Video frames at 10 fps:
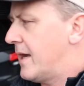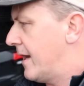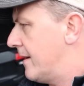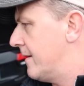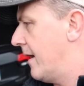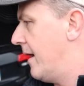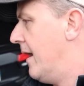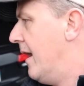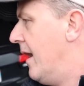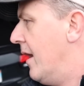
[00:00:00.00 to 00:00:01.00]
And
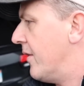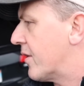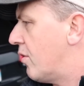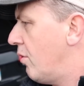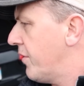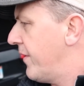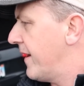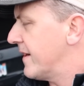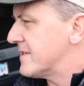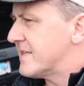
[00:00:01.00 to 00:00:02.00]
the cool
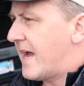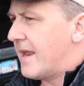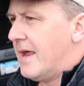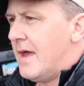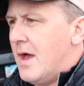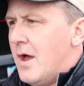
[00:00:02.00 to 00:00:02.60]
thing is that